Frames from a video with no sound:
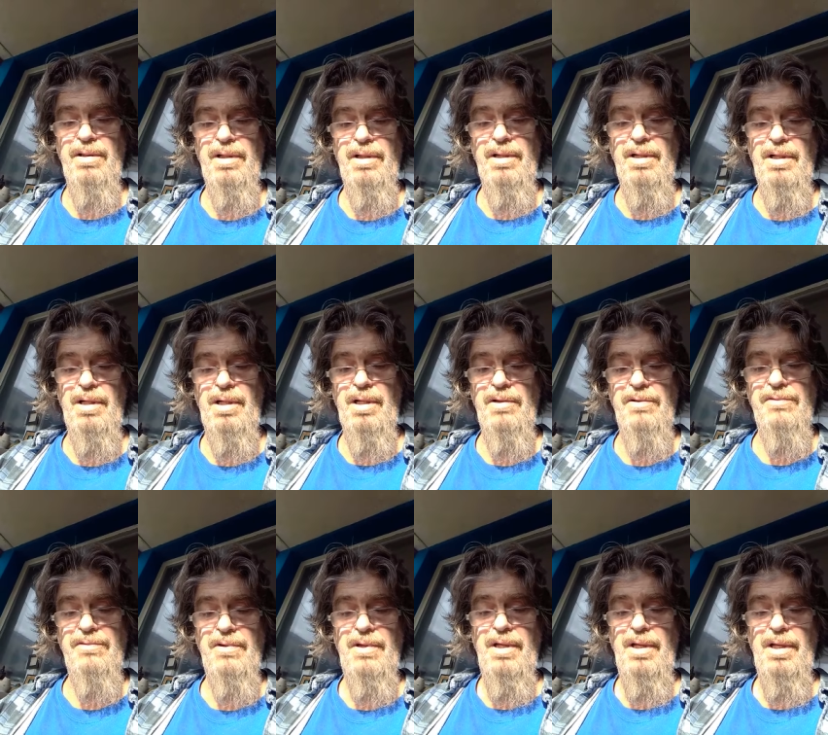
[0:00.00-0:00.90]
than
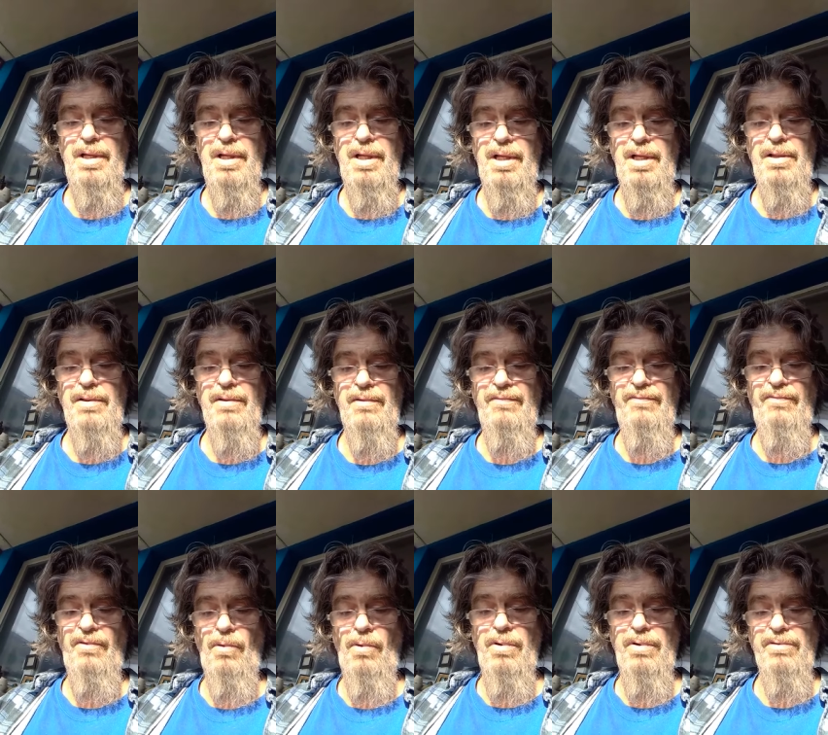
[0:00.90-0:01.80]
us, in the
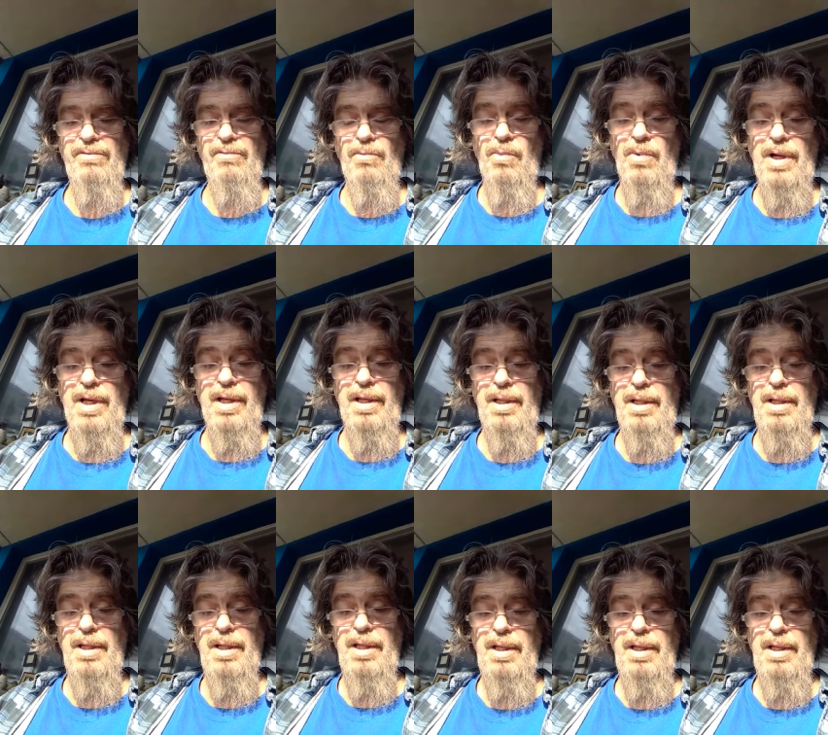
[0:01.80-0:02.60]
forest way,